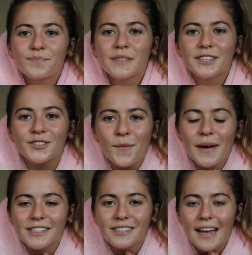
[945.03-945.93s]
Miss you so
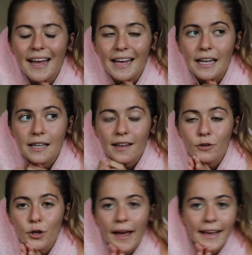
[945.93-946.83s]
much and love
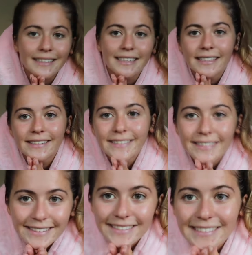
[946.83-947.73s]
you and
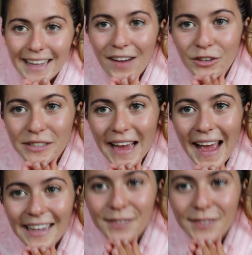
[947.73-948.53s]
have a good day.